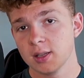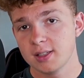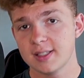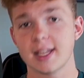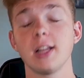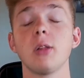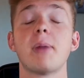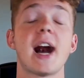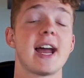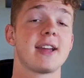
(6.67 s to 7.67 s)
Skill
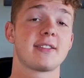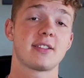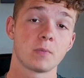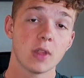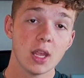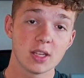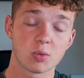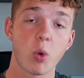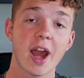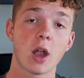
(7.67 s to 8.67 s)
bias is
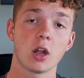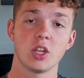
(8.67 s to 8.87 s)
where